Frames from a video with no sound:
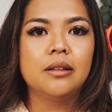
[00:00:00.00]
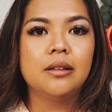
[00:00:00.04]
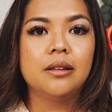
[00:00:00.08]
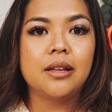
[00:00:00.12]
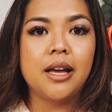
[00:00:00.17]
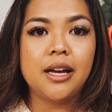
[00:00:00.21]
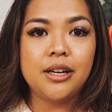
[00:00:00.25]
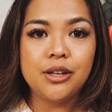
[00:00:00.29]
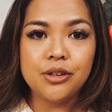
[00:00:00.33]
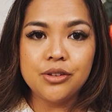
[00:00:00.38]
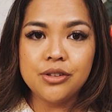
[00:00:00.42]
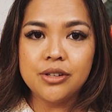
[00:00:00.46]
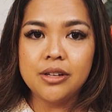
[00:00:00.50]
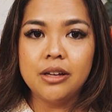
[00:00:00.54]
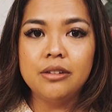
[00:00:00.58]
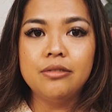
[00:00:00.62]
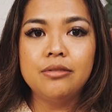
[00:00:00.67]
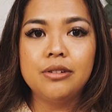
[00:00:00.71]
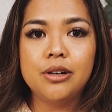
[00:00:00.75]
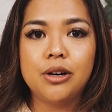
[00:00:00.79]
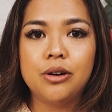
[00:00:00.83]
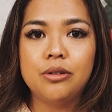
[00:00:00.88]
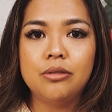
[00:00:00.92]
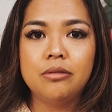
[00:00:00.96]
let yourself
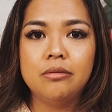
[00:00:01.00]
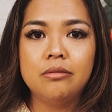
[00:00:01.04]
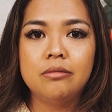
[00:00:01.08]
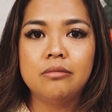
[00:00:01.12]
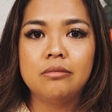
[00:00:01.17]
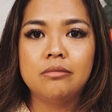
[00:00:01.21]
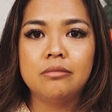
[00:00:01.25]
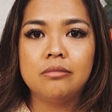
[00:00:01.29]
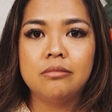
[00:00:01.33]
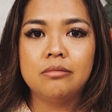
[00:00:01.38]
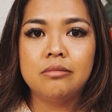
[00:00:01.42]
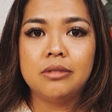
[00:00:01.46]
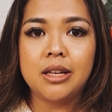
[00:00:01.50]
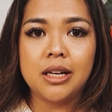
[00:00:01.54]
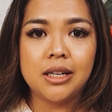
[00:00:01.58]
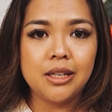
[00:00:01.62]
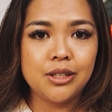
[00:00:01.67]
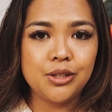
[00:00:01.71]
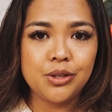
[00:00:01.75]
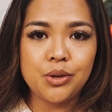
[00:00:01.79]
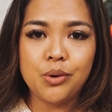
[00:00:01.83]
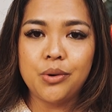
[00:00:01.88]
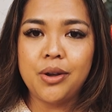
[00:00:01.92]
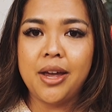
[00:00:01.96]
know that
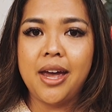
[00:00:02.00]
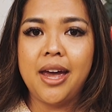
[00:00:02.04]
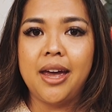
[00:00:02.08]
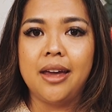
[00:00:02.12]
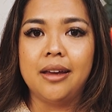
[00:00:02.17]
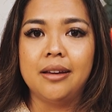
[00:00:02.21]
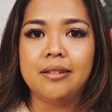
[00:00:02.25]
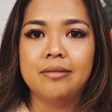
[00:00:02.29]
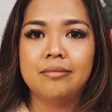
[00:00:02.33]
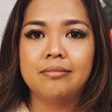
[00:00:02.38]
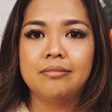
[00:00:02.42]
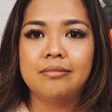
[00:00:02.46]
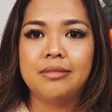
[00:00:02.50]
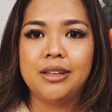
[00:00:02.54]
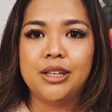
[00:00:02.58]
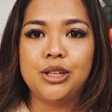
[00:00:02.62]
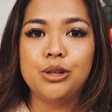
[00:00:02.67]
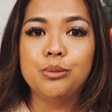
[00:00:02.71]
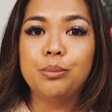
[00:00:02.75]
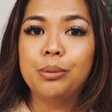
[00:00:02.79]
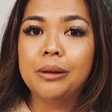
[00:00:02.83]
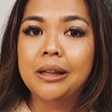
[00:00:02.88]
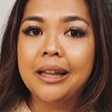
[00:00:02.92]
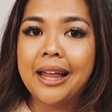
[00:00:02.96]
it's okay.
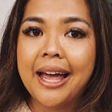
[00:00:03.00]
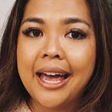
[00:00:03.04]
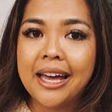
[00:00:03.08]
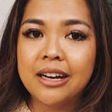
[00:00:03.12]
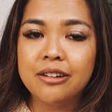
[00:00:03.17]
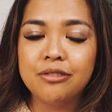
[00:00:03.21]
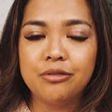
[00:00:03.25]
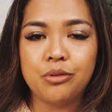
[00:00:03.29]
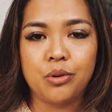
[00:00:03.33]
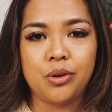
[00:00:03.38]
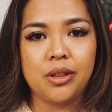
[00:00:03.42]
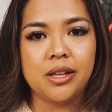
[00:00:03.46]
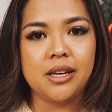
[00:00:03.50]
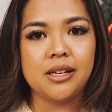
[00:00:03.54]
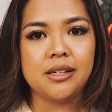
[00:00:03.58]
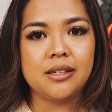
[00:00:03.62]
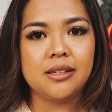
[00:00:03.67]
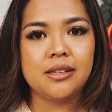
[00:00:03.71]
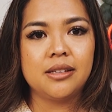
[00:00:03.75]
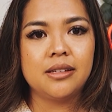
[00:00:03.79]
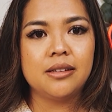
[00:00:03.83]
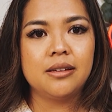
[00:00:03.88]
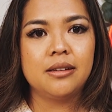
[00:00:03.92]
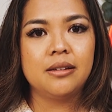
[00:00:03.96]
You planned for
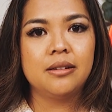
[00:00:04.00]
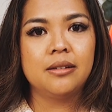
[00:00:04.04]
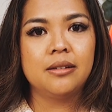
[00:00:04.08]
this.